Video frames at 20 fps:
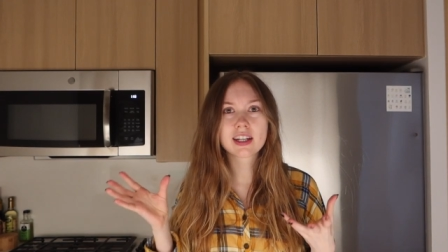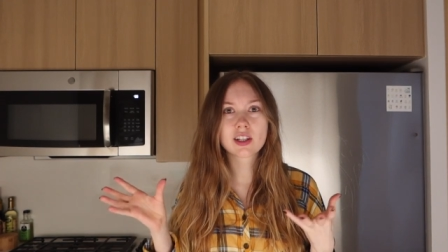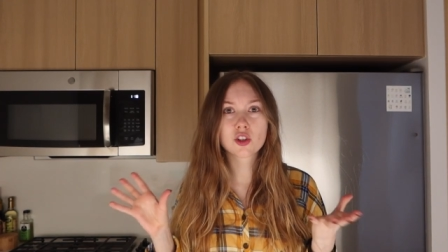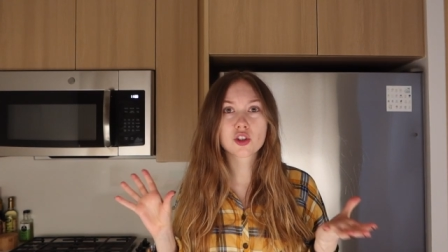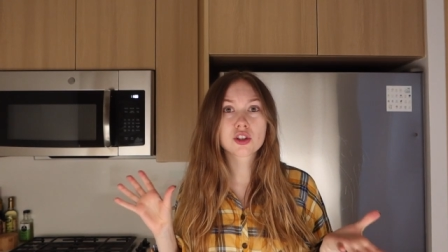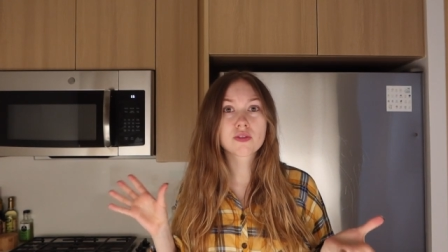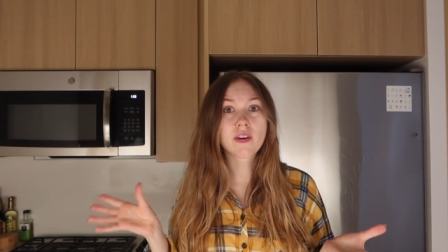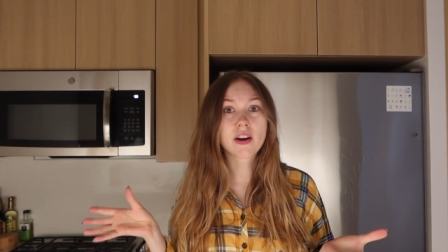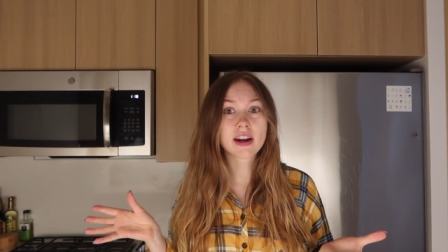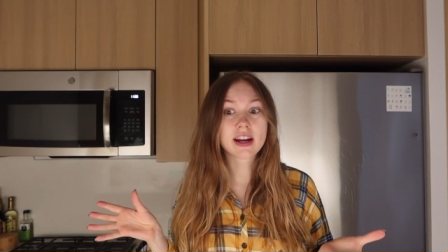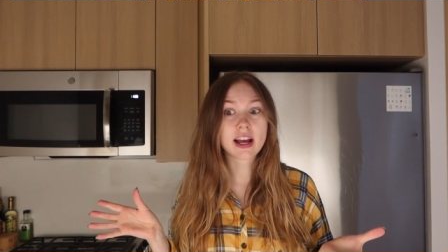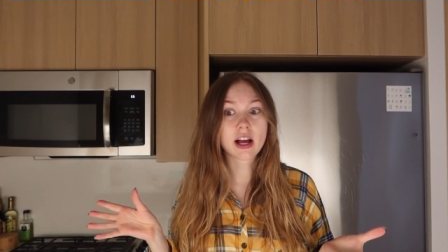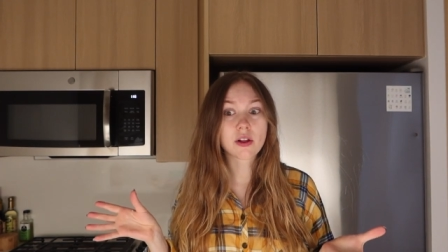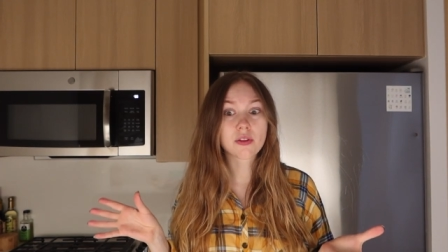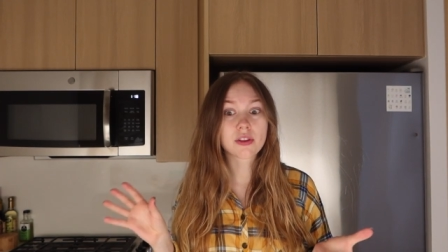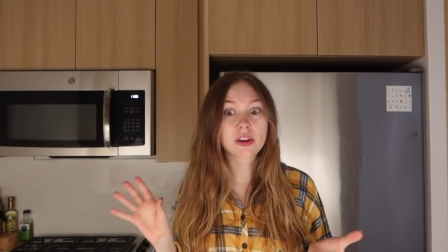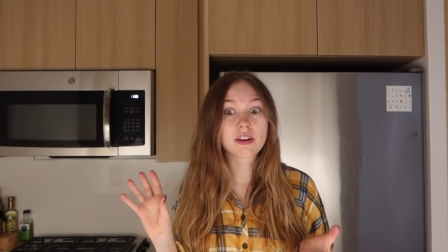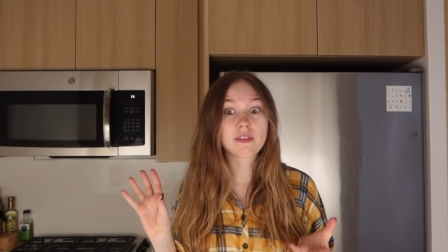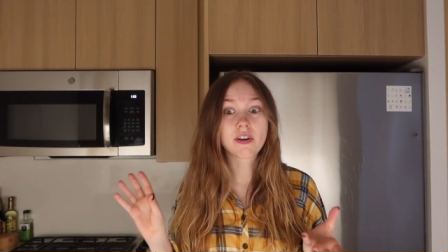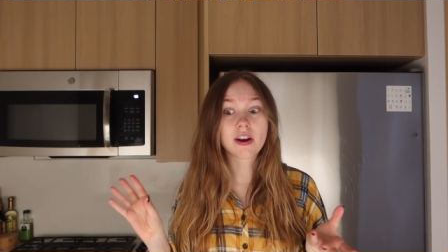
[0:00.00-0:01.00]
It looks very
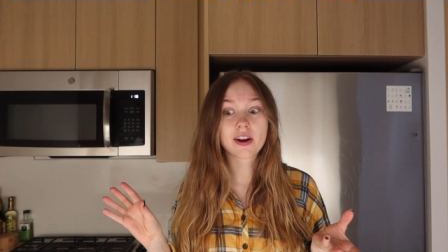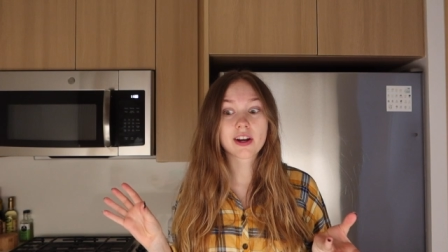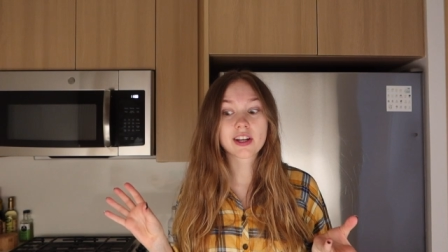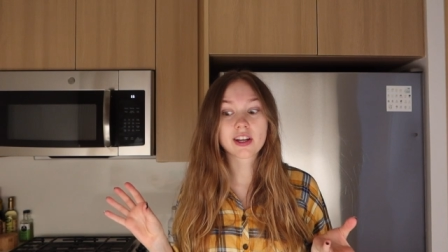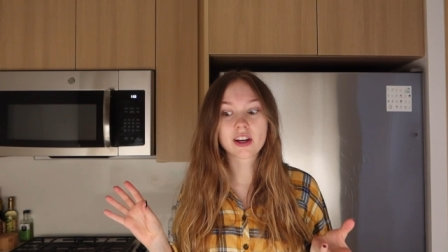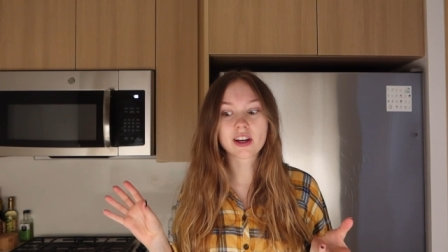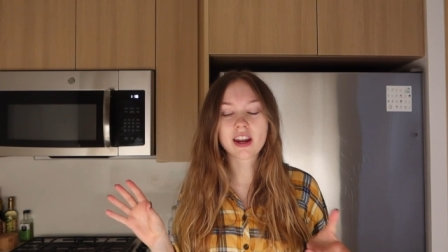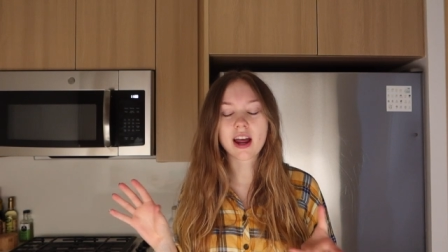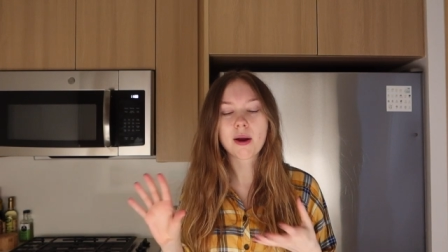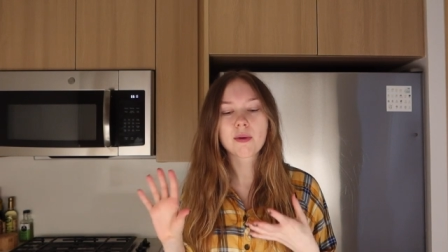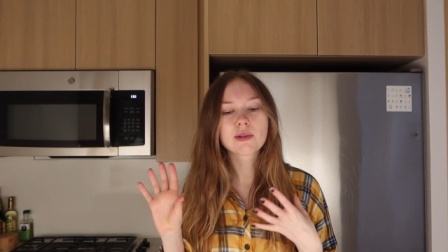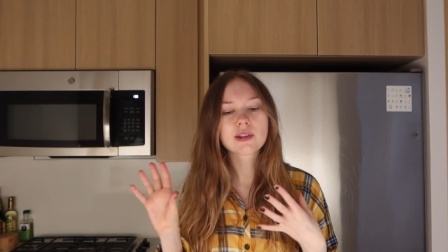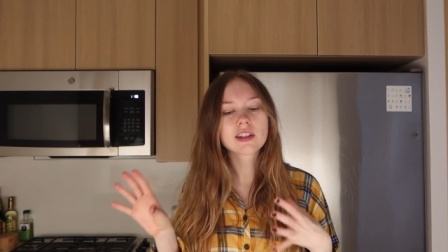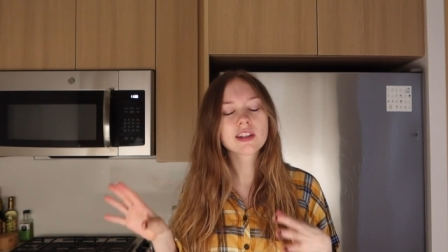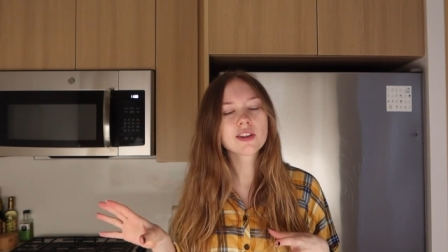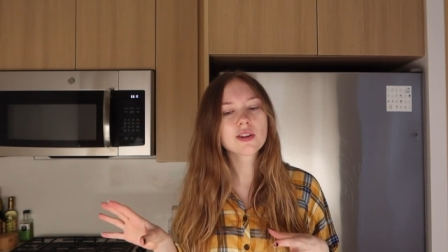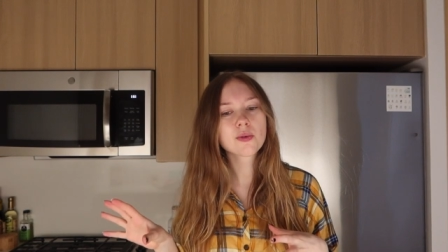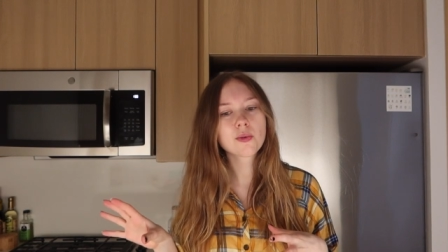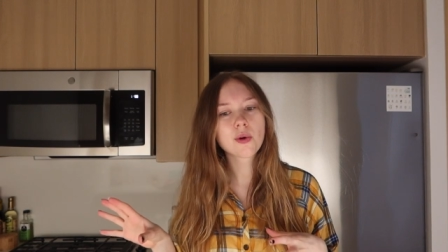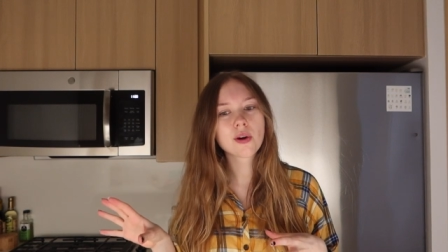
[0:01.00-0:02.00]
healthy and very good. I was a
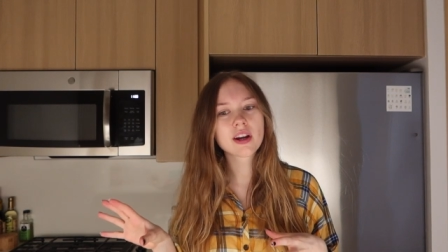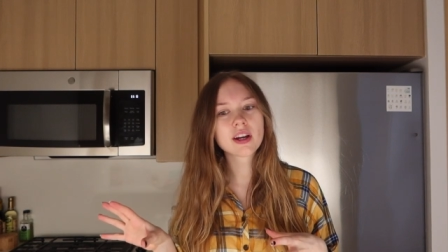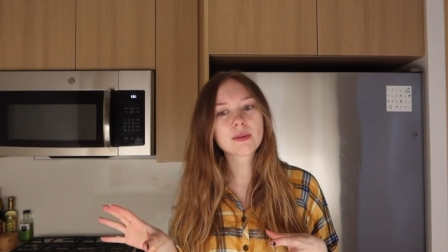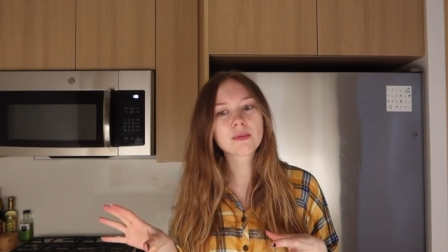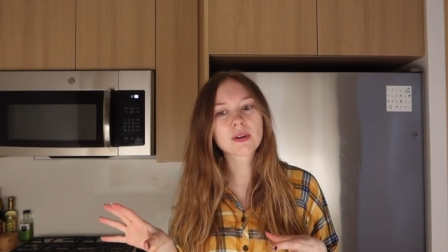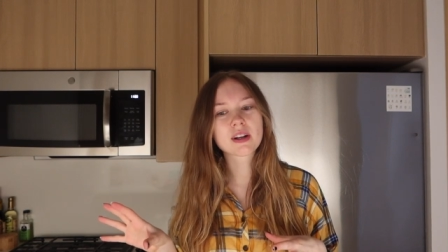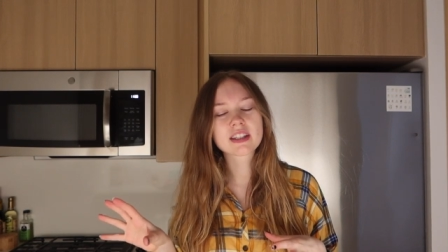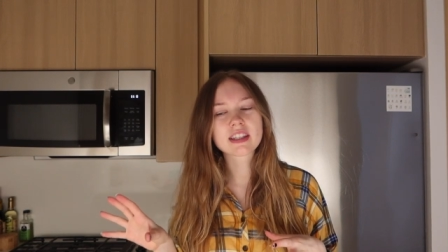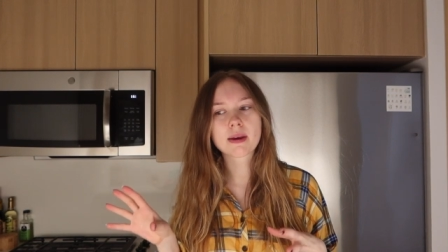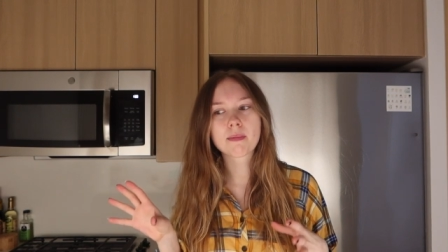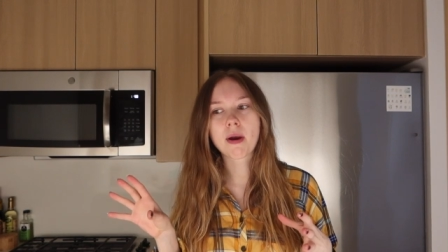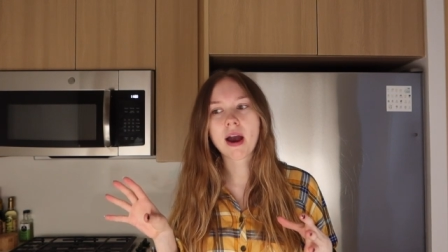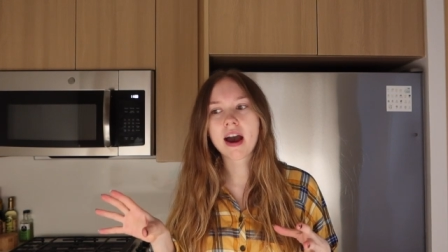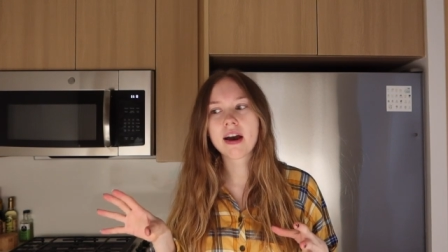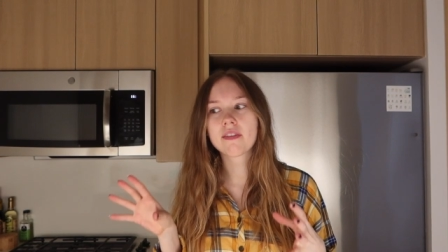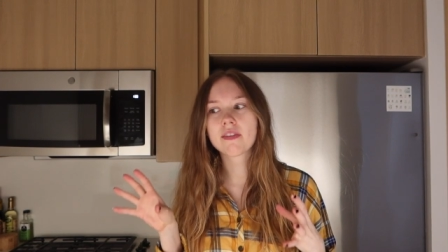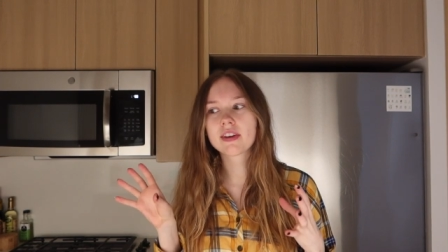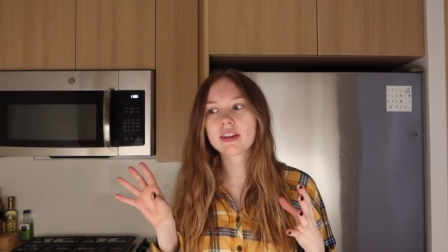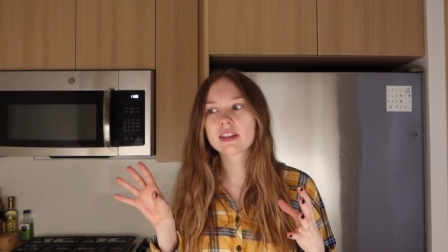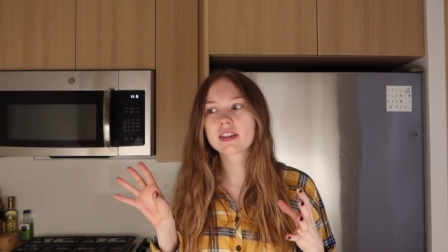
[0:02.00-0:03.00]
little worried because I'm
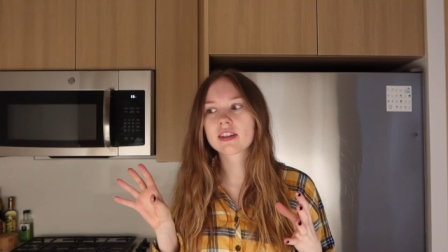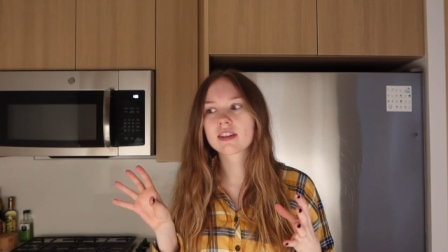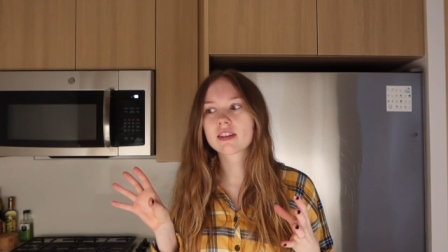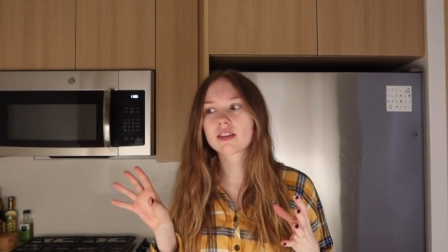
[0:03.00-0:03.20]
having